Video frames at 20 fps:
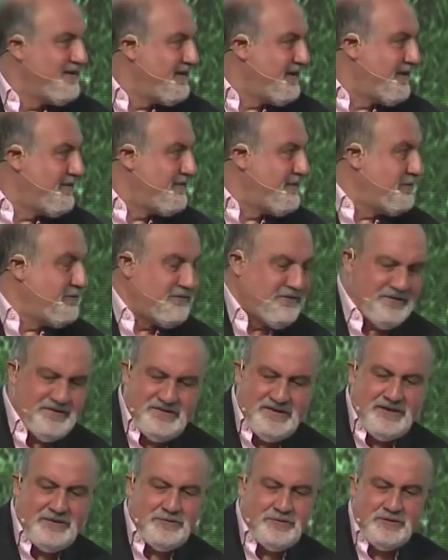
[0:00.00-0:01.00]
And they use
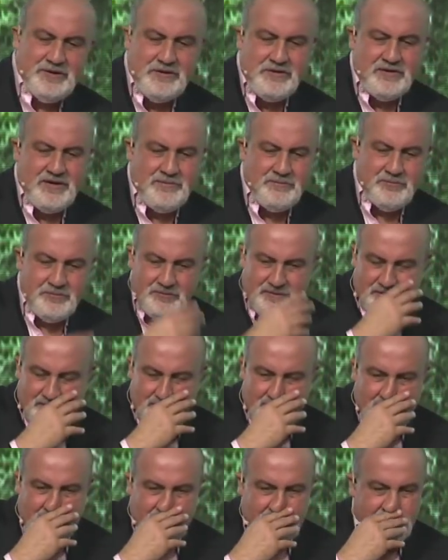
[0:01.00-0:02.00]
this, I took in Jaipur,
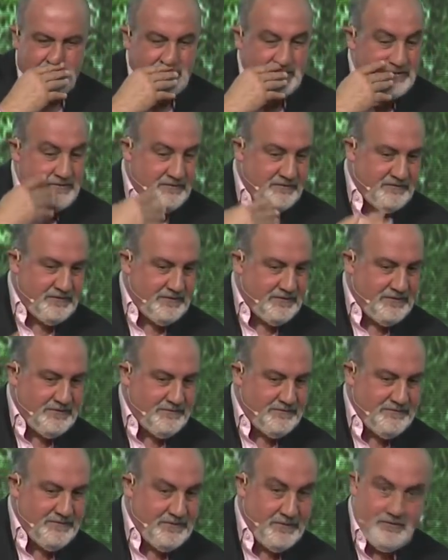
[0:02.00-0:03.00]
India, this picture of
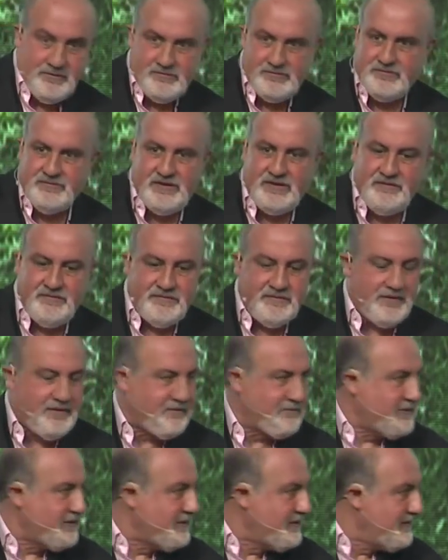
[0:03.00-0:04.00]
right in
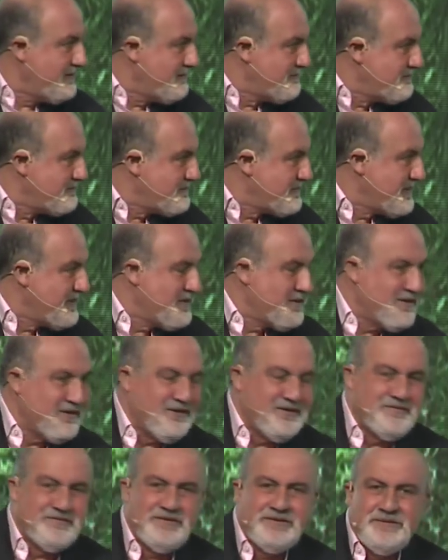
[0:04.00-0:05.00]
front of me,
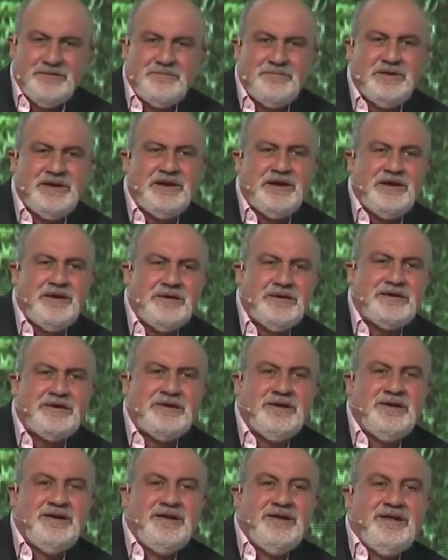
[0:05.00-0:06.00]
of the peacock.
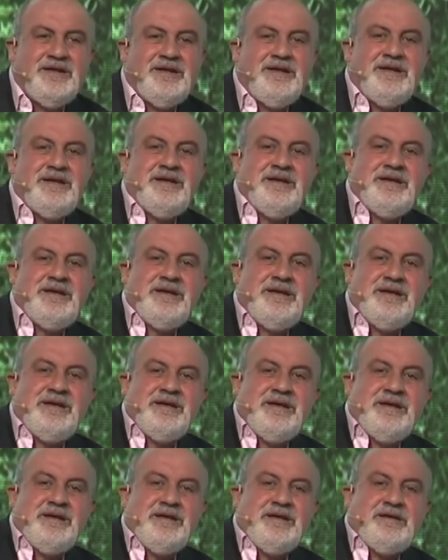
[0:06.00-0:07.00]

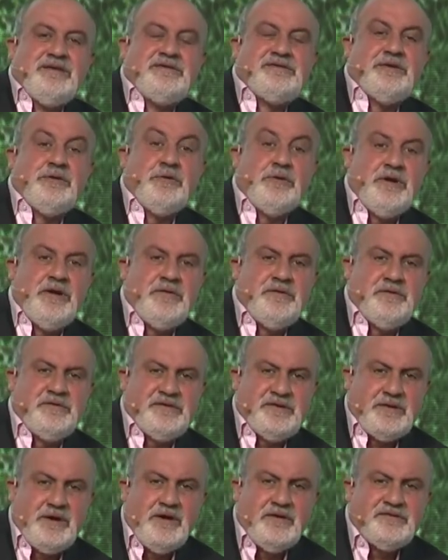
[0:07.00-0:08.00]
So
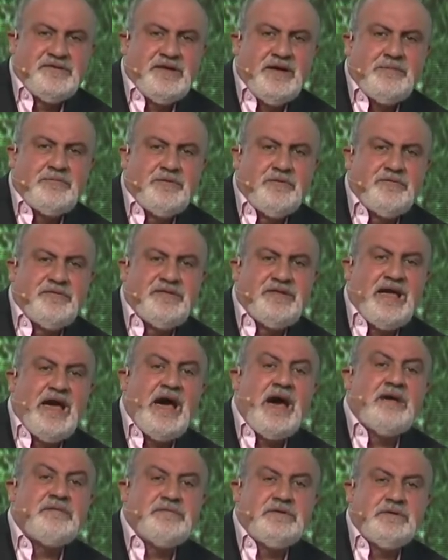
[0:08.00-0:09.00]
there's a concept of
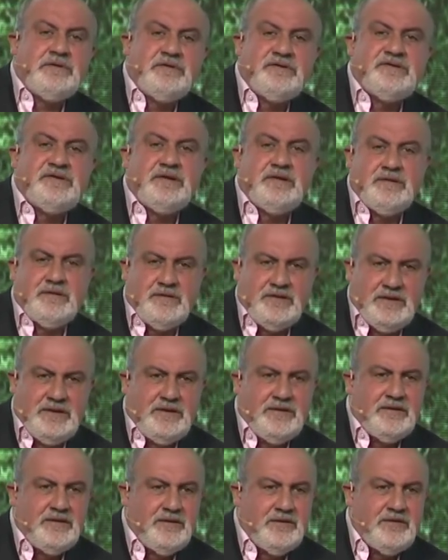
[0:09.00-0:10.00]
Zahavian
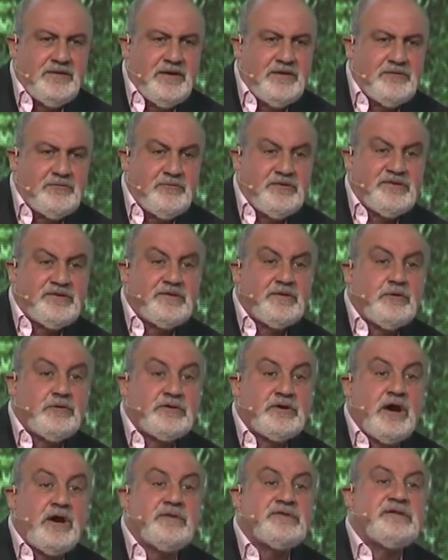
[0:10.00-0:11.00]
signaling. In other words, it's
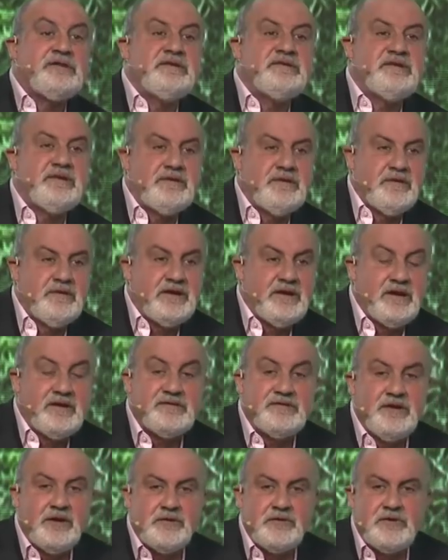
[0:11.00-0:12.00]
called costly signaling.
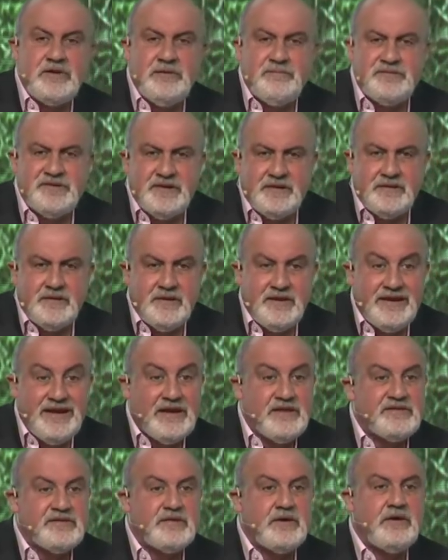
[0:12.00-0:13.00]
It's not cheap signaling,
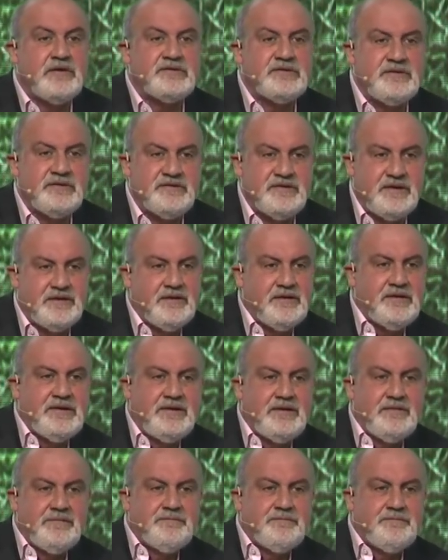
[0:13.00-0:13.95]
it's costly signaling.